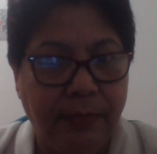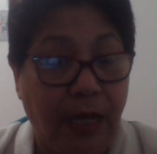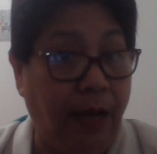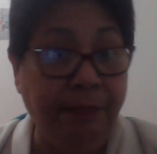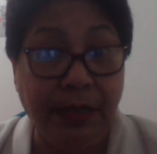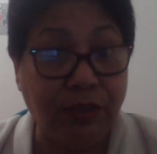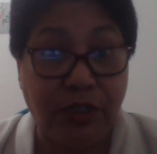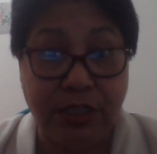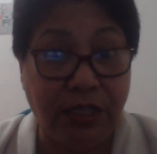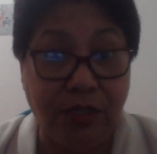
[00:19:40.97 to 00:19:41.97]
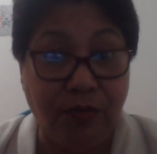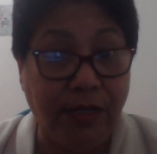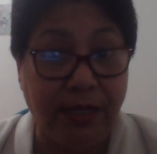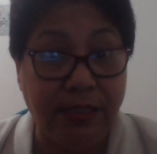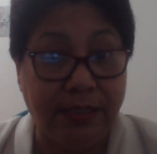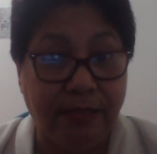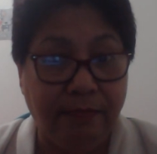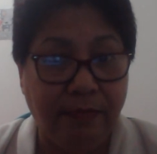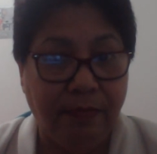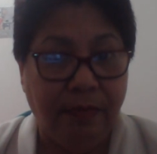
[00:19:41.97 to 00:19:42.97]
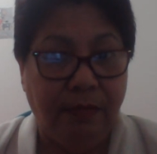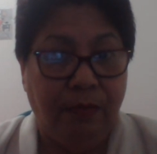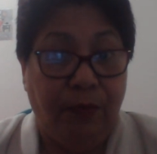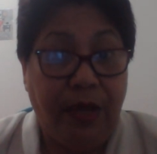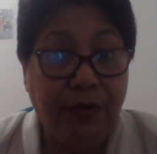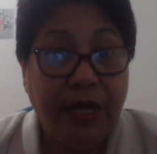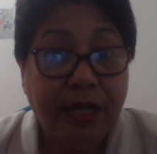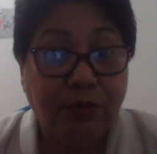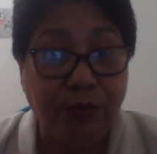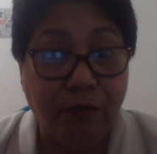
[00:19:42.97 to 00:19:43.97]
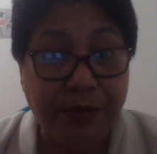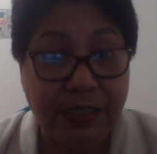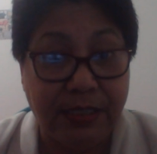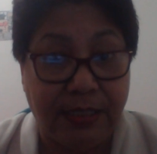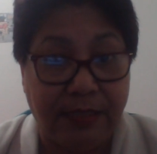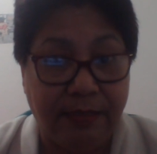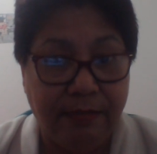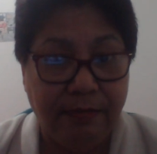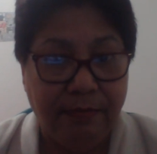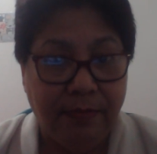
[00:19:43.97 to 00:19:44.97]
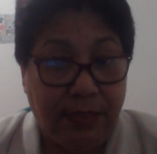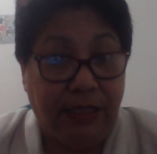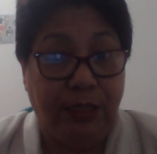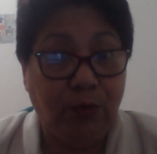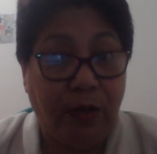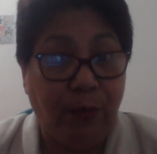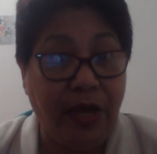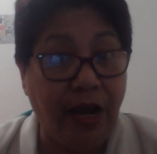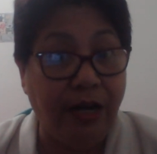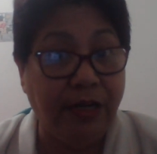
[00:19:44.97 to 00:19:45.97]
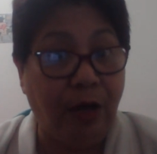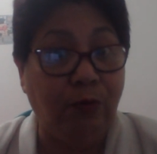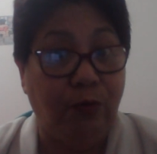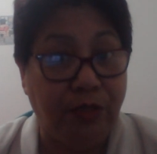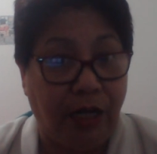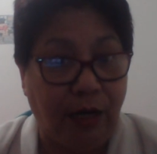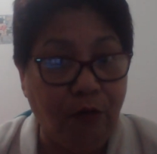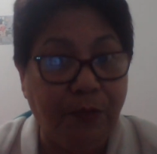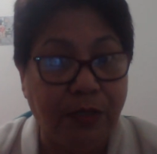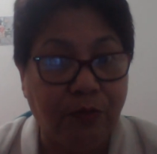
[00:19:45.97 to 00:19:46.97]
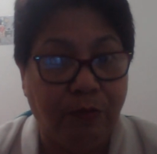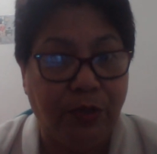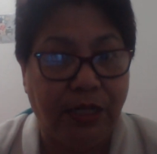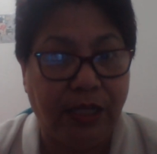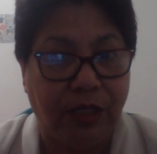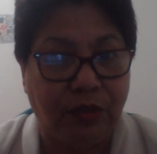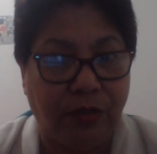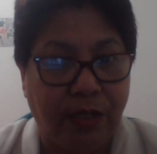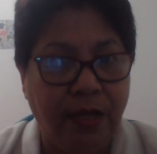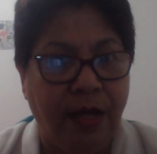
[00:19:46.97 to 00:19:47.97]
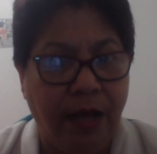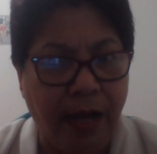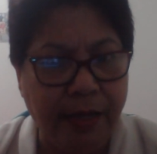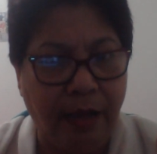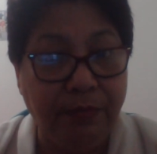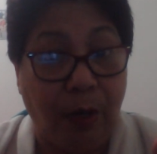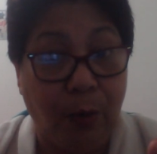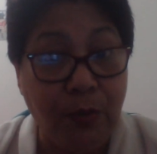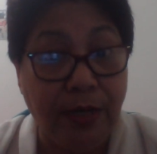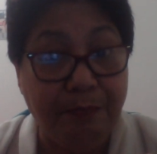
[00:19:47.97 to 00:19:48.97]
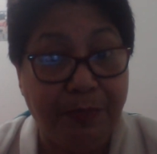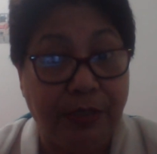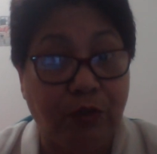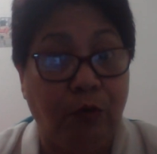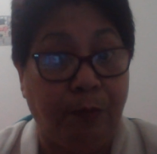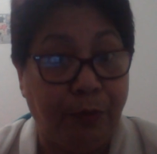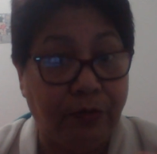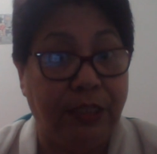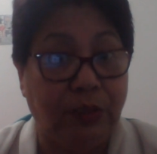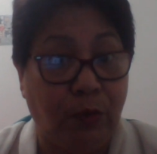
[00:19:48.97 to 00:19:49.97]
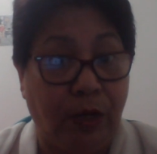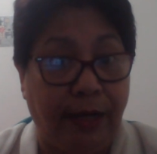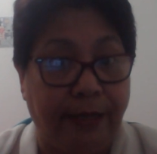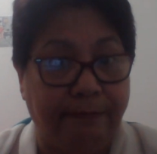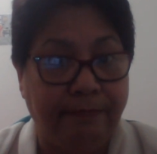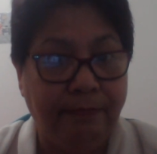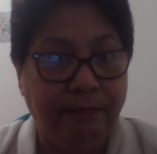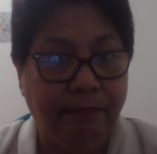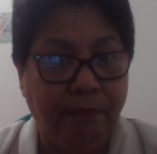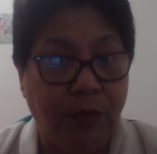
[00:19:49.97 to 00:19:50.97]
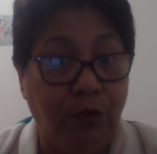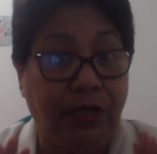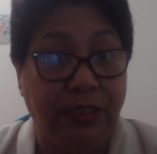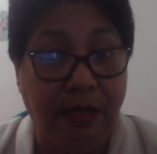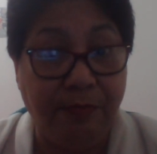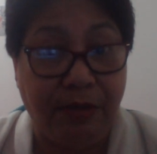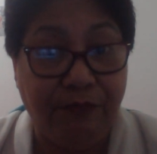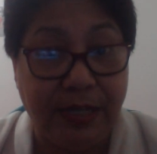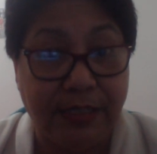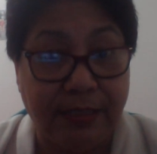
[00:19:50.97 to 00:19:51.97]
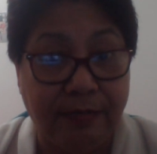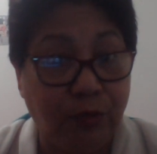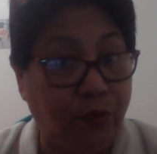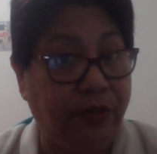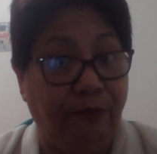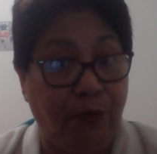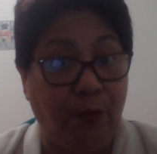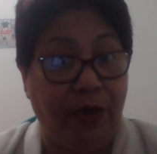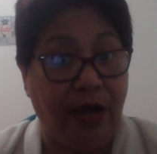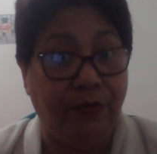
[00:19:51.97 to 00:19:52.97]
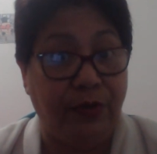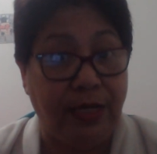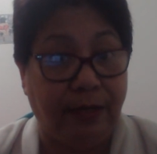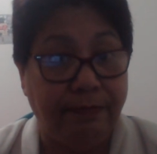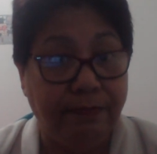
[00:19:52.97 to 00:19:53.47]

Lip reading: I'm not chasing you guys. We are here to do business. That is why we are now on the global communication. I am the only person who put this online. You can see my face, so therefore we are real.